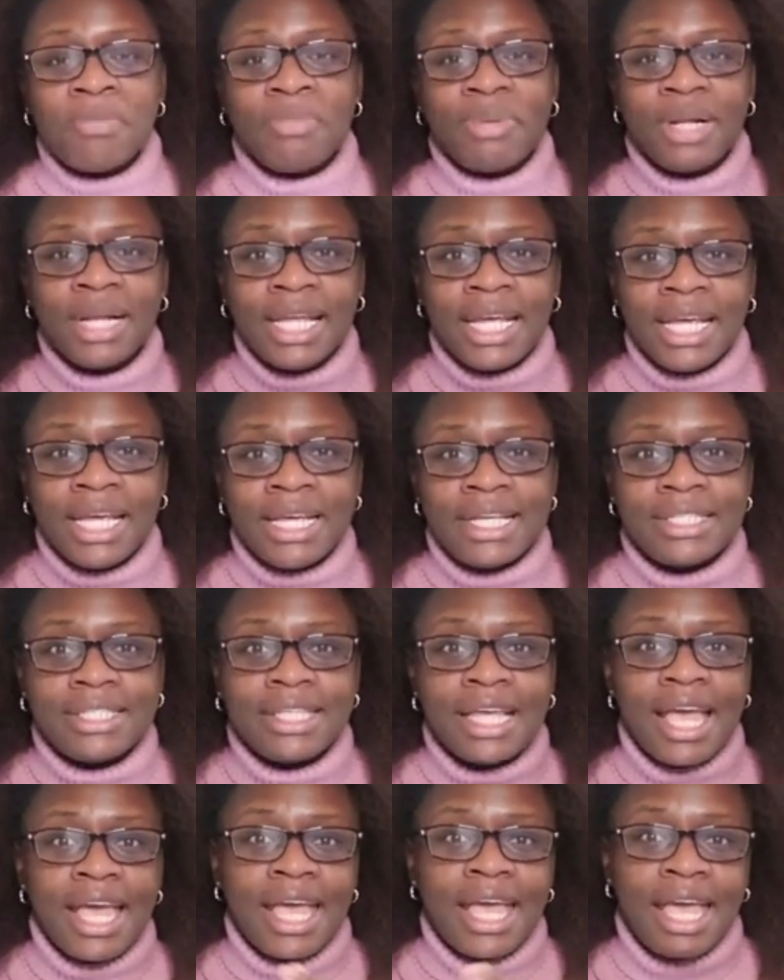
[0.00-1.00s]

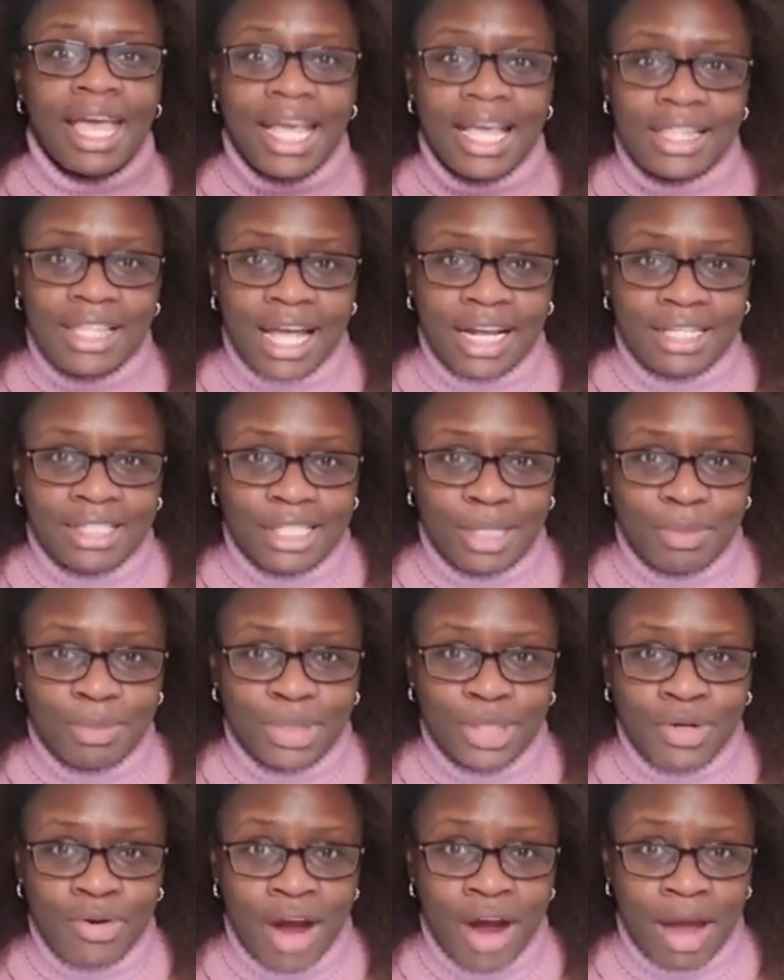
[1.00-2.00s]
Please hit that
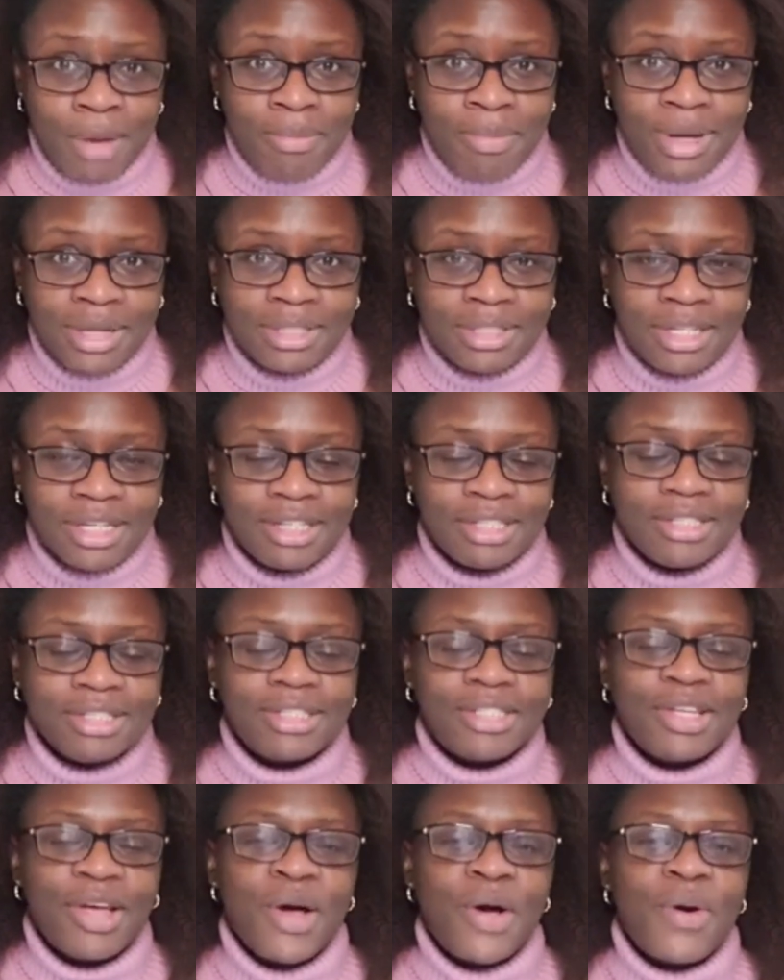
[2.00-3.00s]
subscribe button
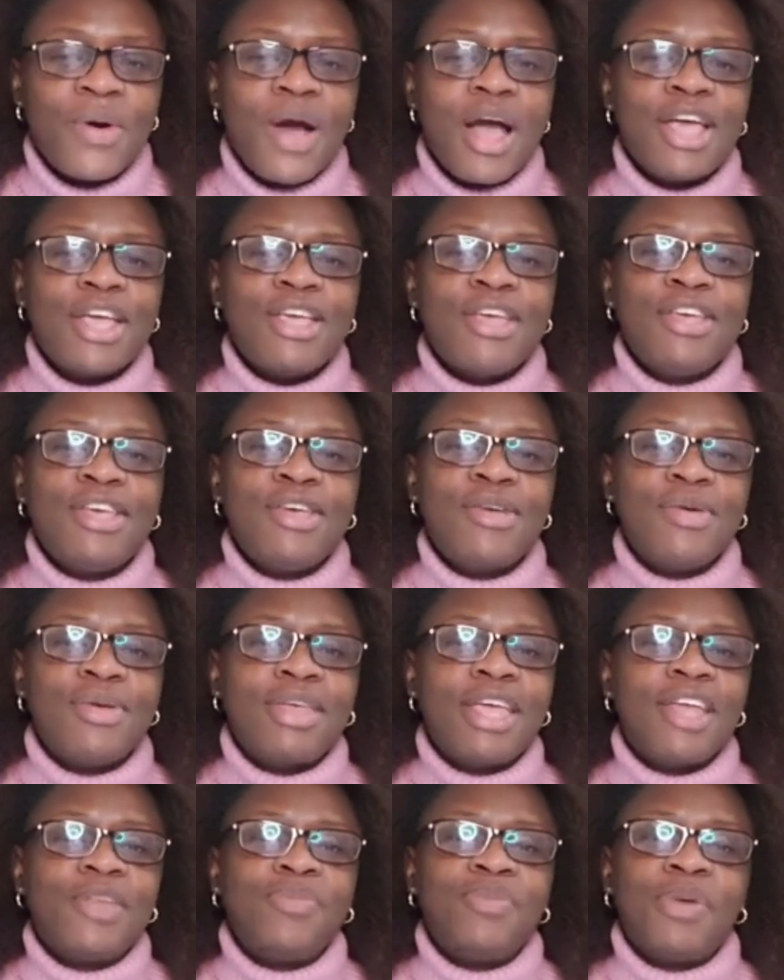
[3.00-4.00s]
so you
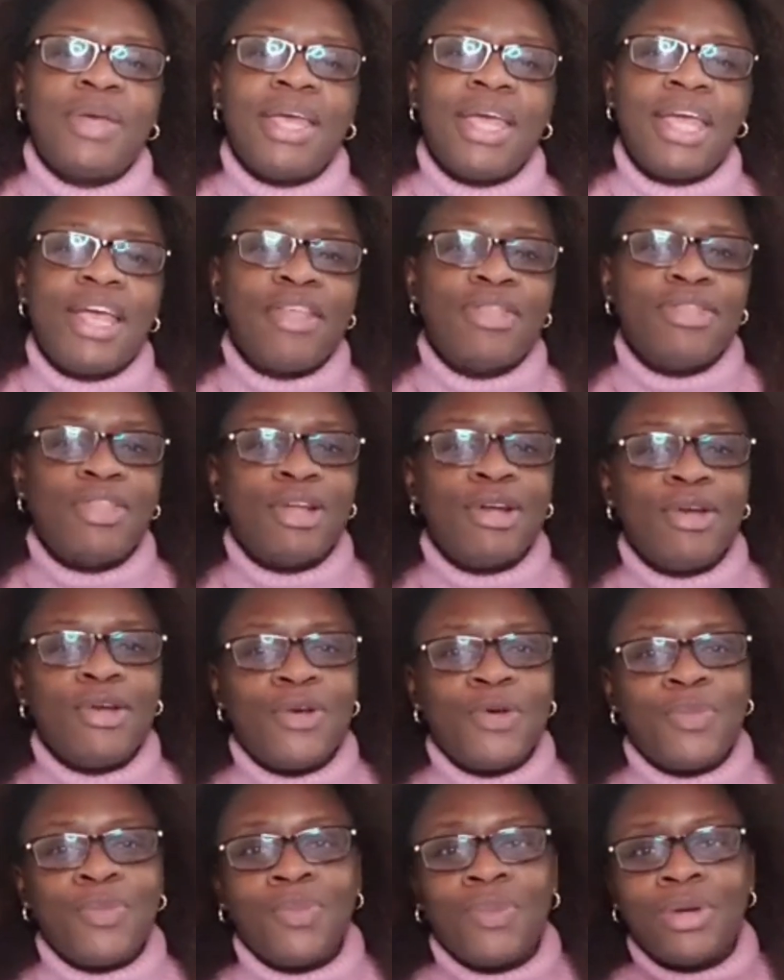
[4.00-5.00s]
can be in the
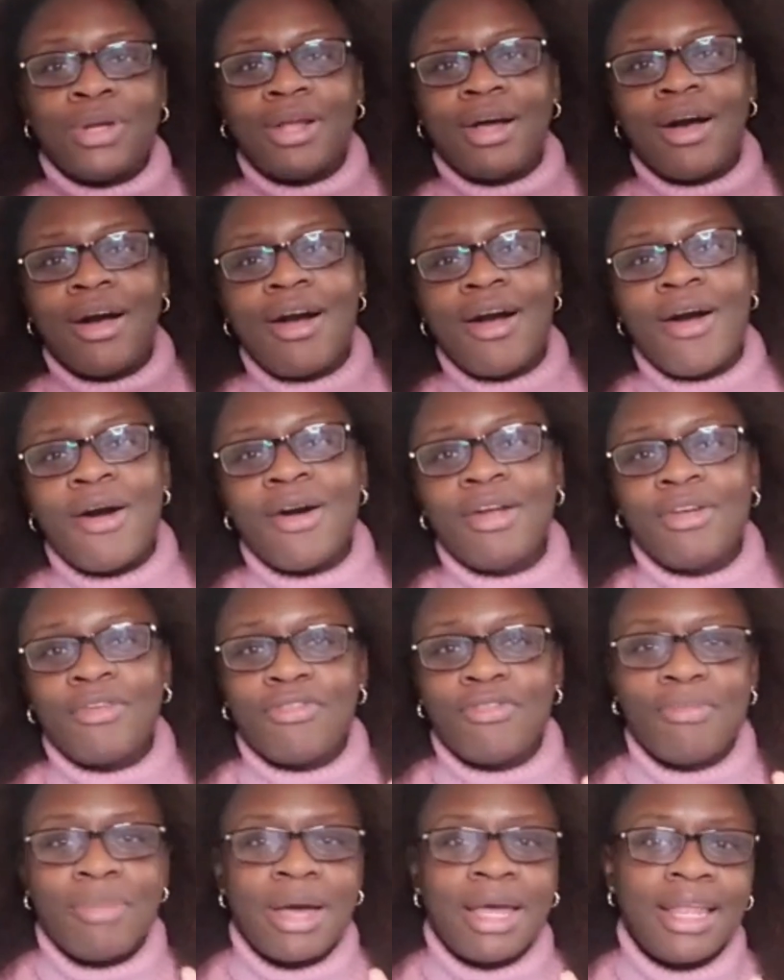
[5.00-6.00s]
loop with all
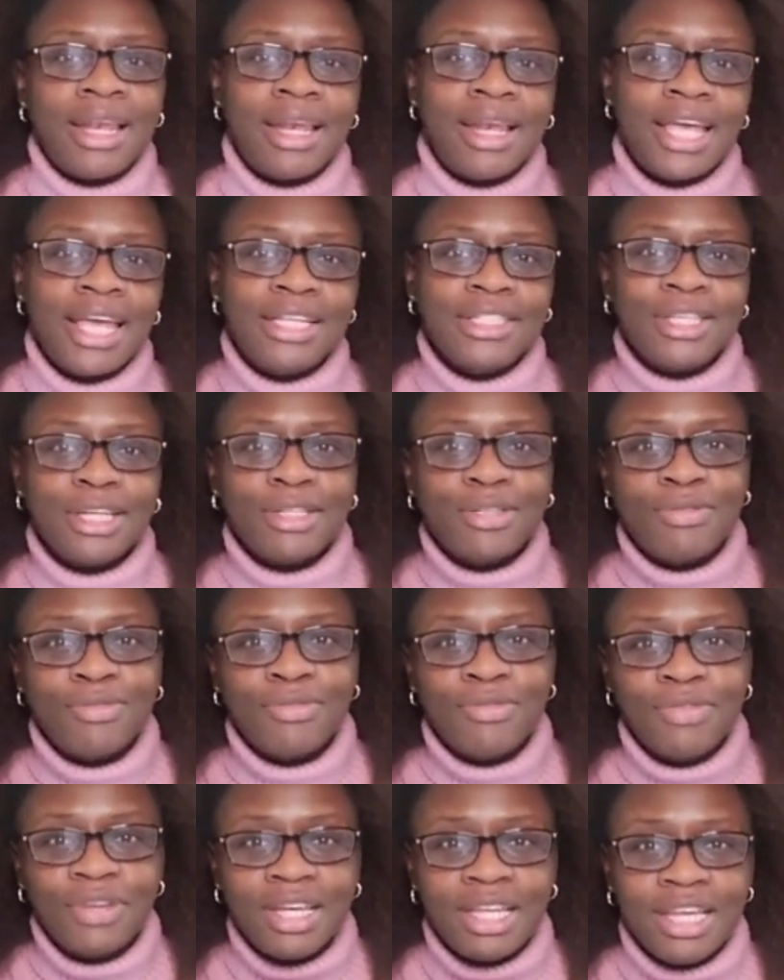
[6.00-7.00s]
of my
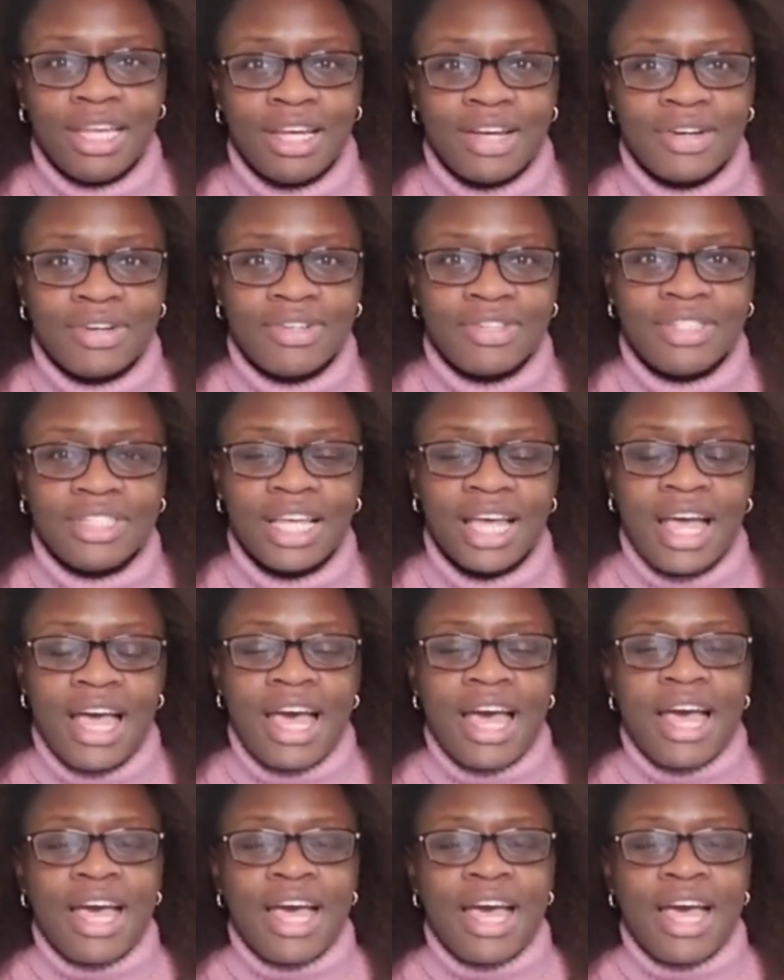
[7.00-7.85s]
latest videos.